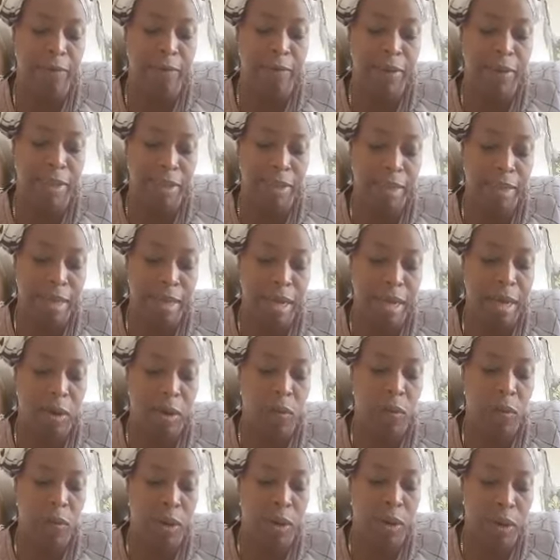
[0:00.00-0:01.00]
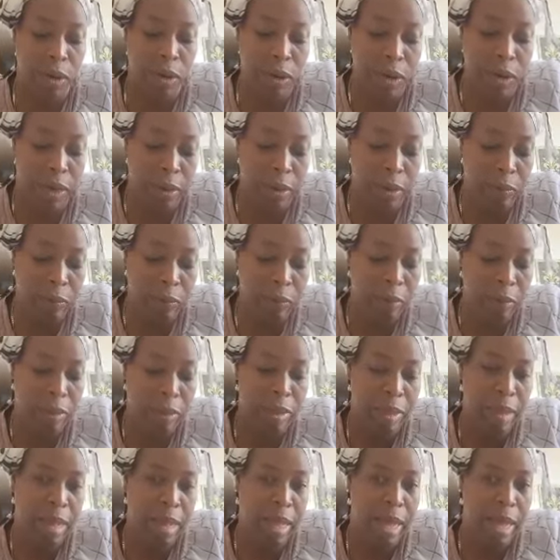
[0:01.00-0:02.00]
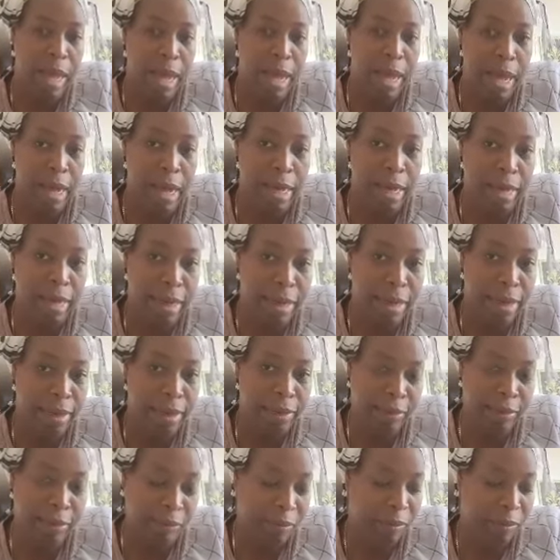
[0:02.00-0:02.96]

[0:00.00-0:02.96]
physical world and